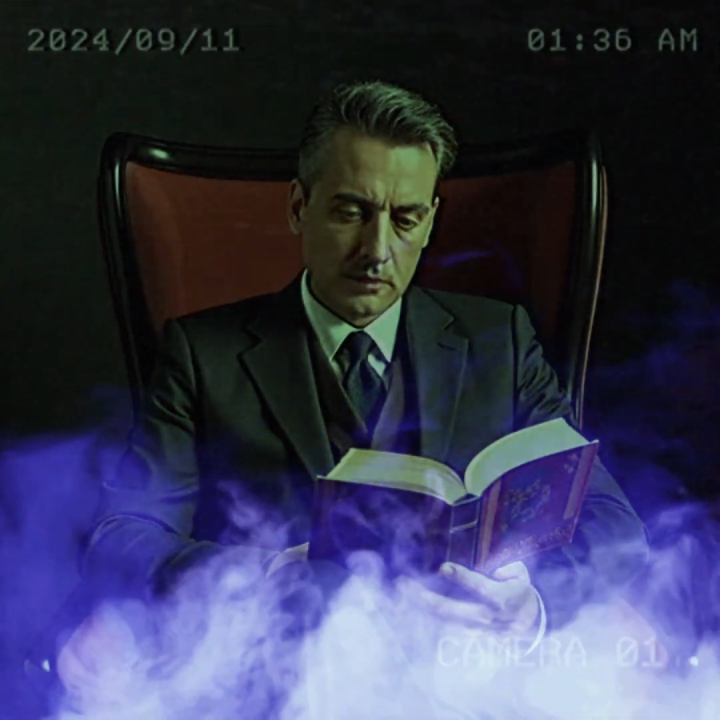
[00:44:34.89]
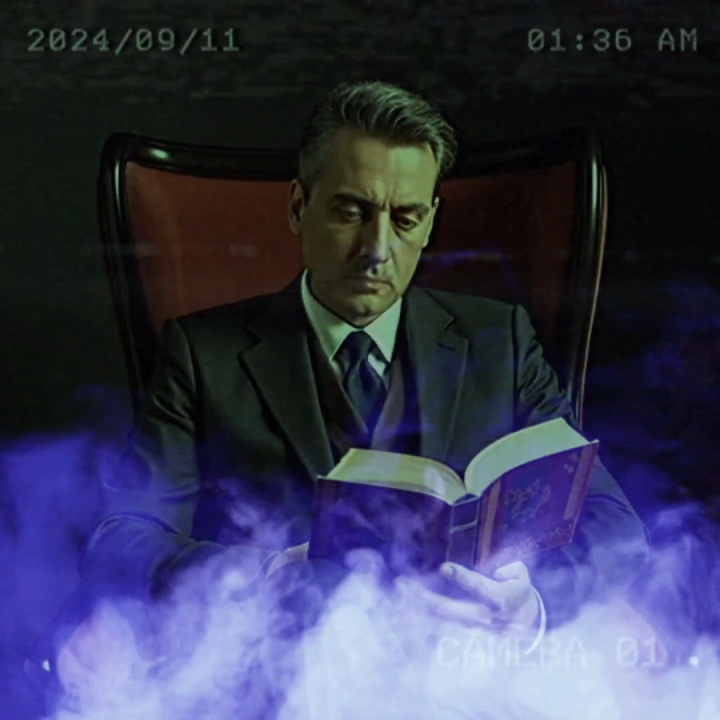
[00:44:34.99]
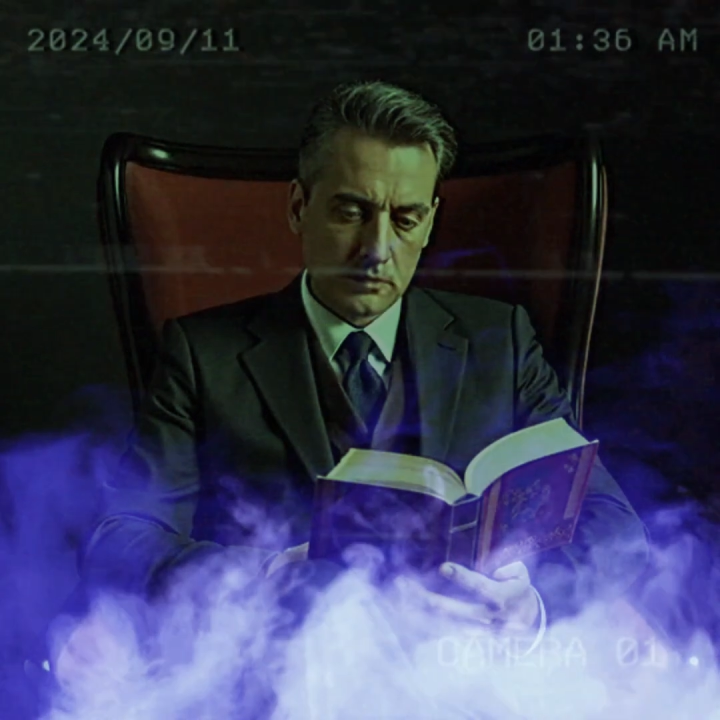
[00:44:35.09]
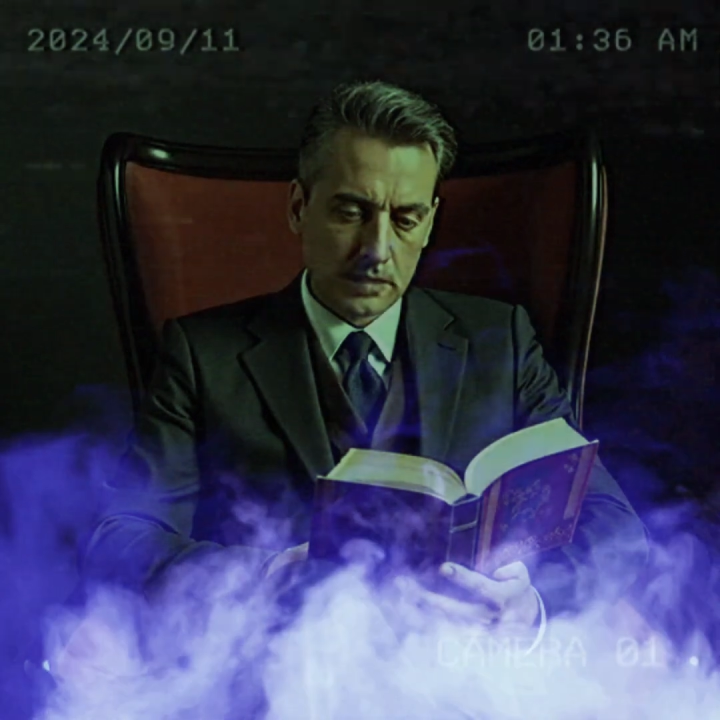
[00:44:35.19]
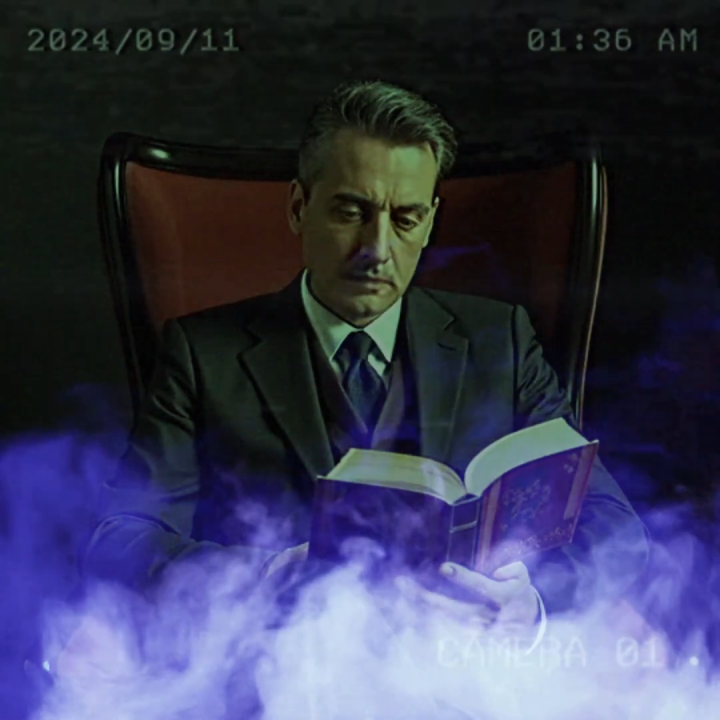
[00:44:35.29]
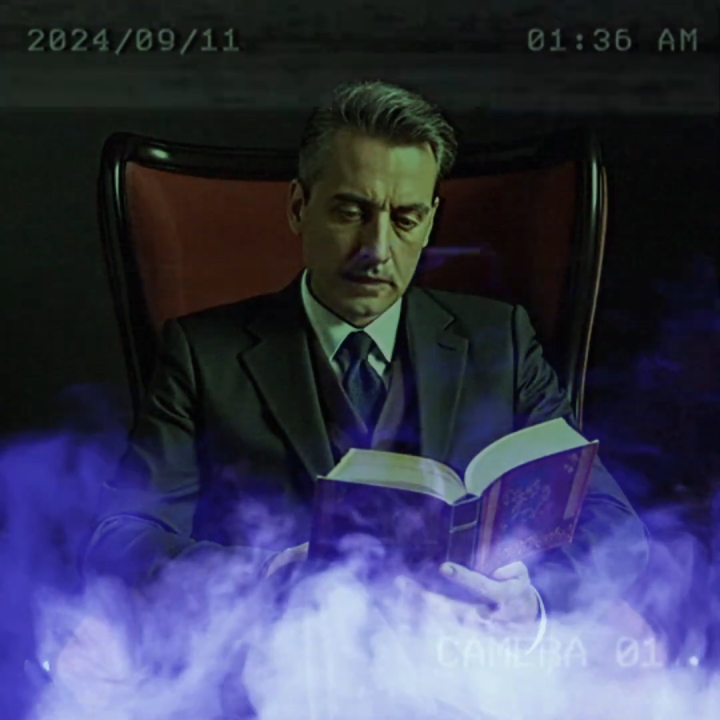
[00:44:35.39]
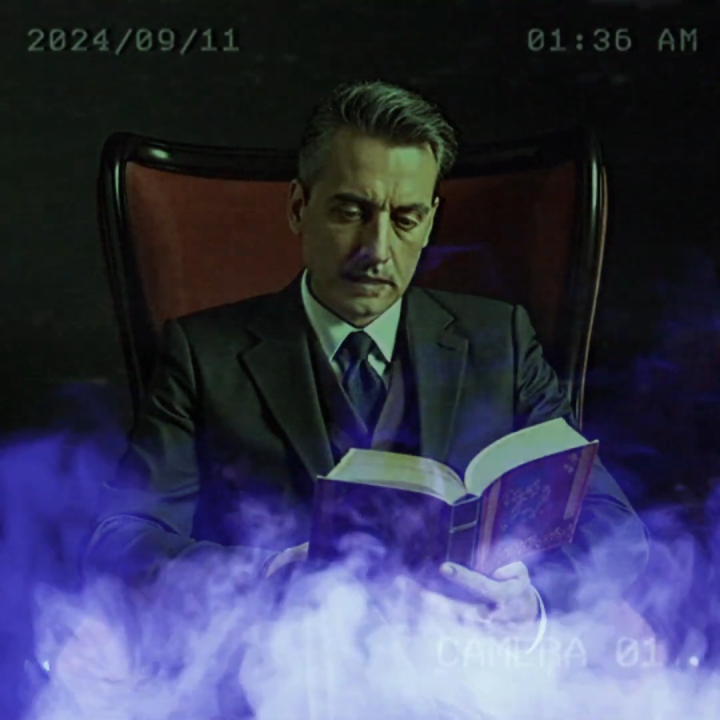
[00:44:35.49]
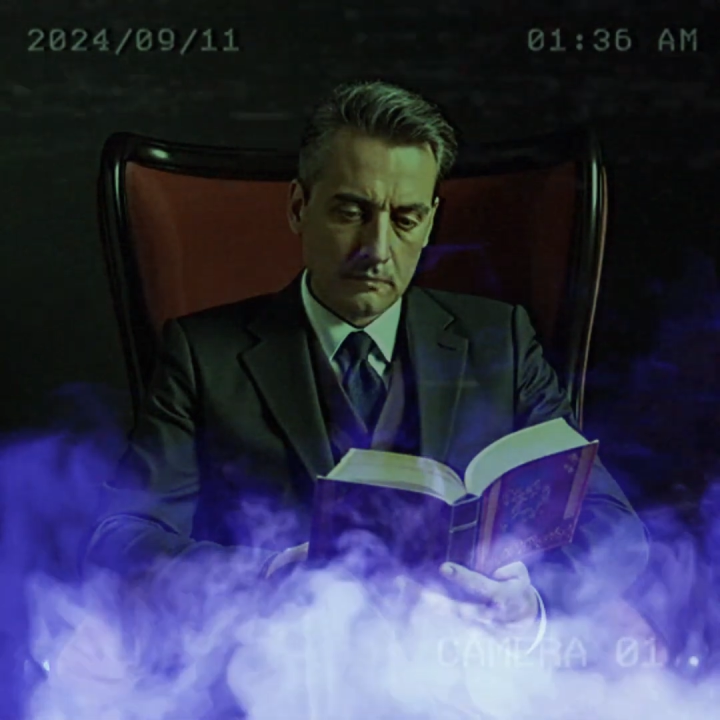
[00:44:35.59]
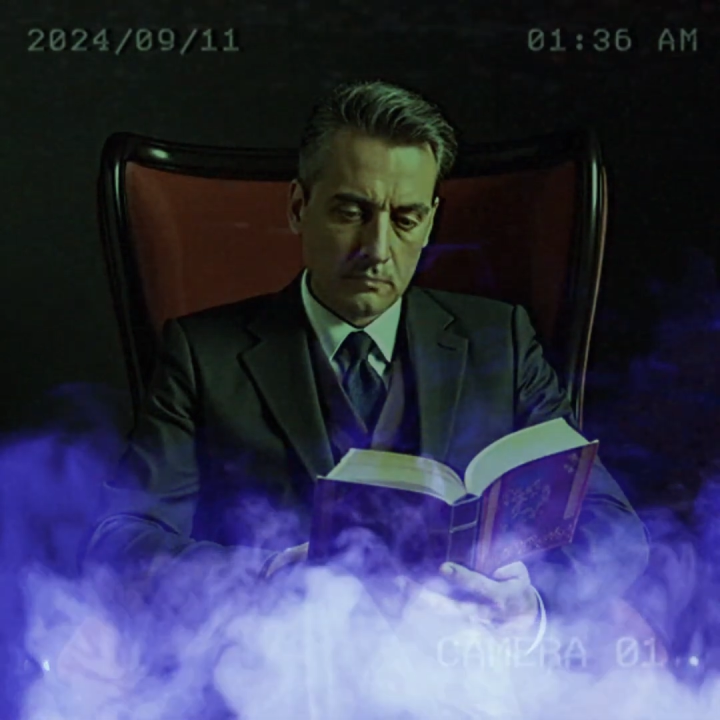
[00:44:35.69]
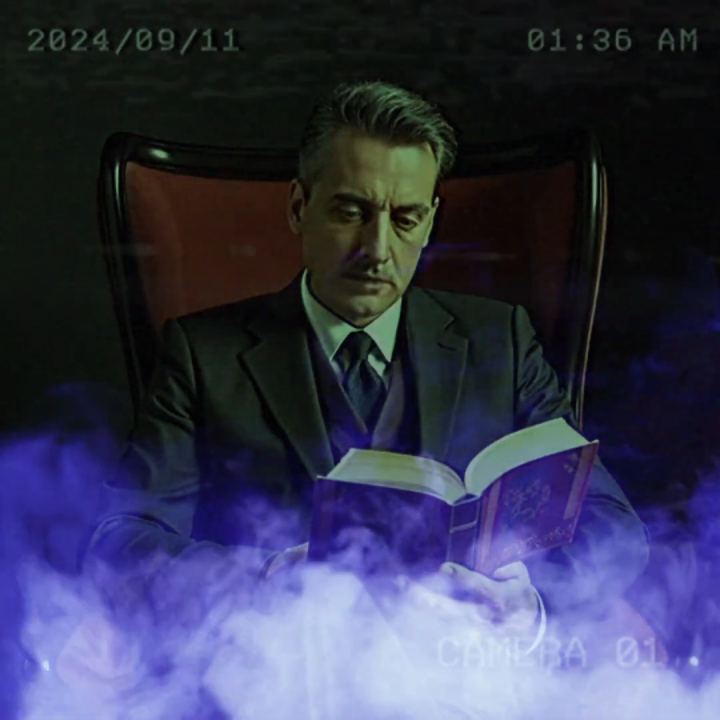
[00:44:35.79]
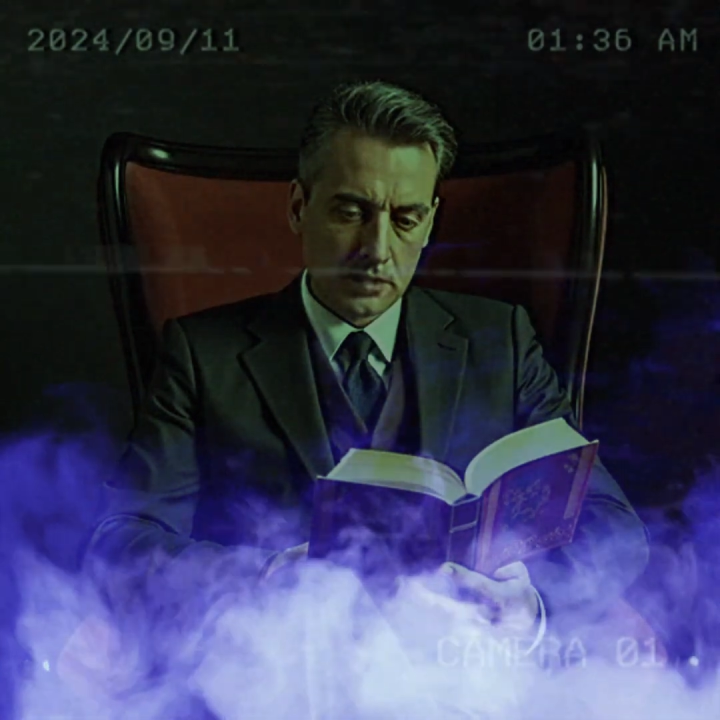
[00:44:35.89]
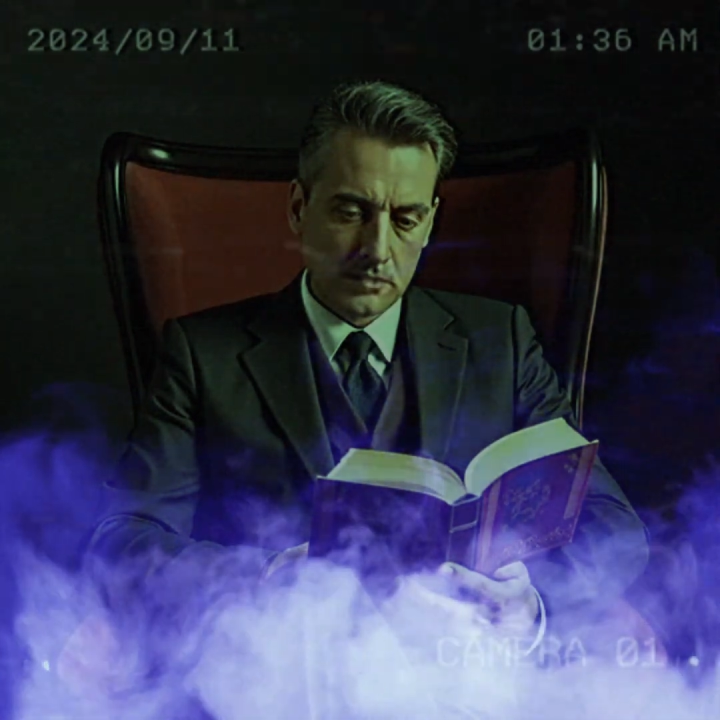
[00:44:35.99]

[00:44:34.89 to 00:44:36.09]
to precede the government